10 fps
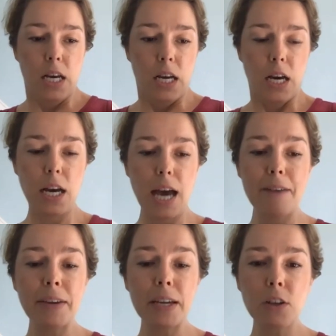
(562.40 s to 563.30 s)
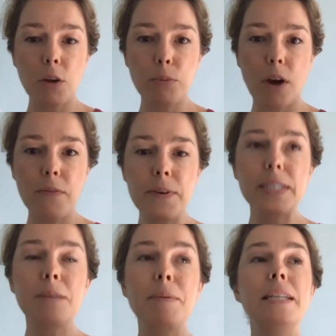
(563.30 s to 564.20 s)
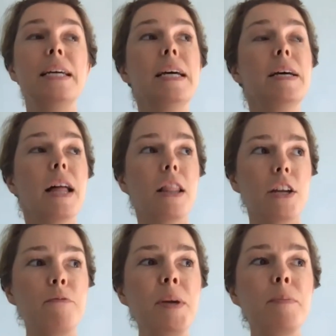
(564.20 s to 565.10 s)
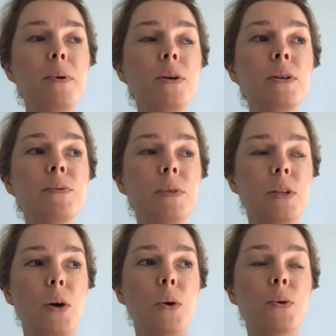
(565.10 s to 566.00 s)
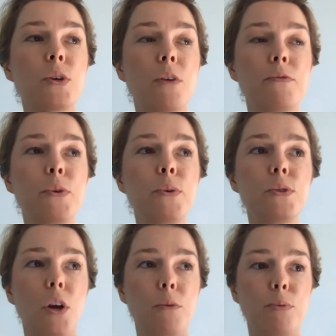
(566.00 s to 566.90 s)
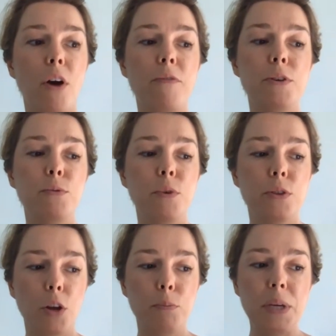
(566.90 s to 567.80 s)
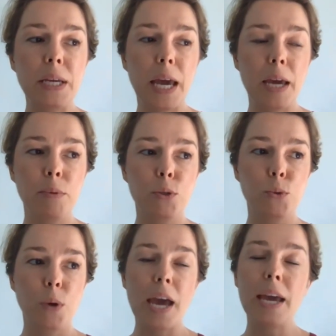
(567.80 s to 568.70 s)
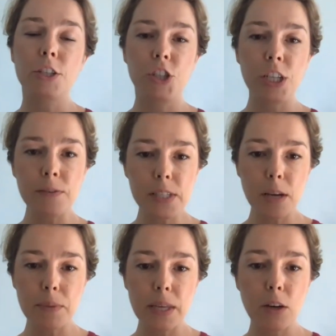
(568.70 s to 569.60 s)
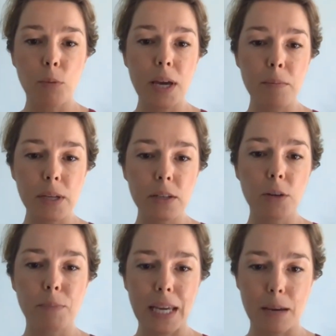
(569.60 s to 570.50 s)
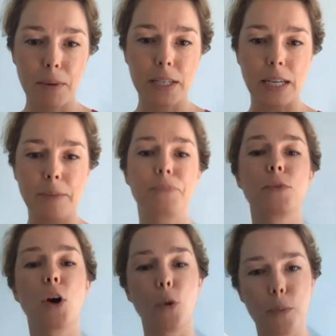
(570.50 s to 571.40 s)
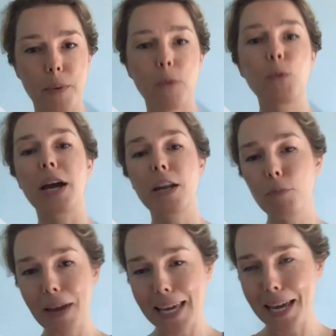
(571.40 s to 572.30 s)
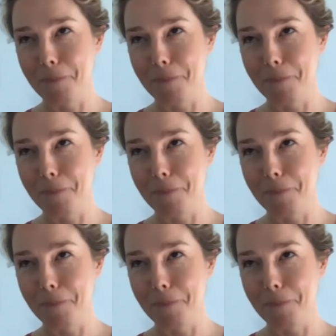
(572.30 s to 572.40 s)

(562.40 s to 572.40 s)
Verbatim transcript: having a nonprofit i mean a lot of people you know confuse nonprofit with not being able to a achieve something or maybe not making money so we are not making